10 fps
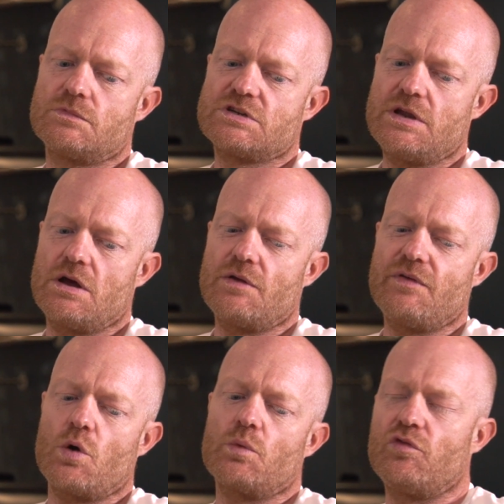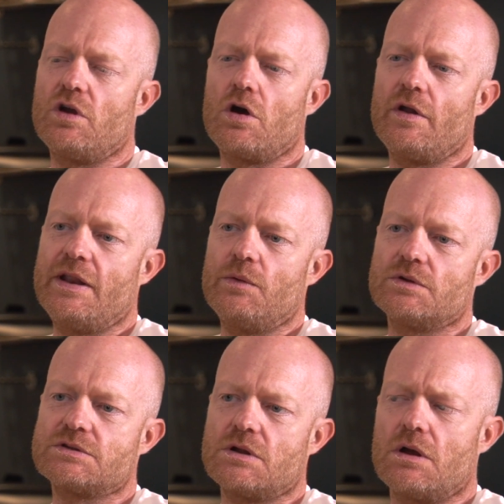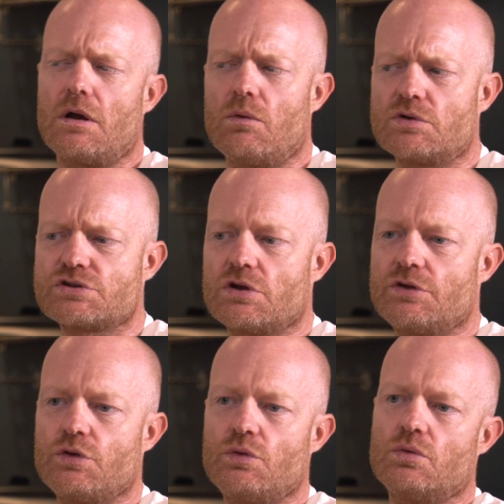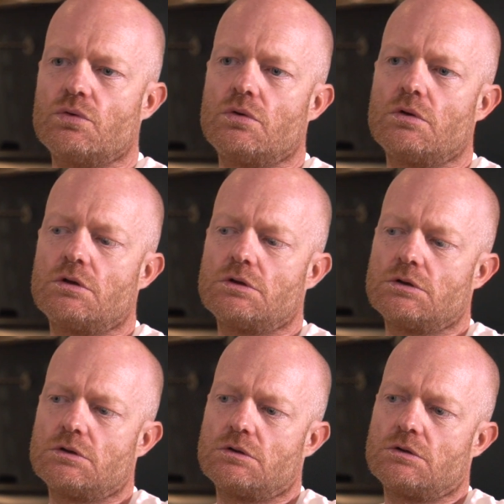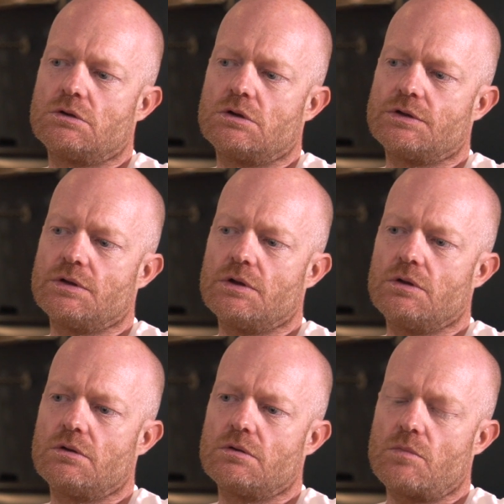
So yeah, I don't think I would rely on anyone to like, oh, what should I do? Or I don't know.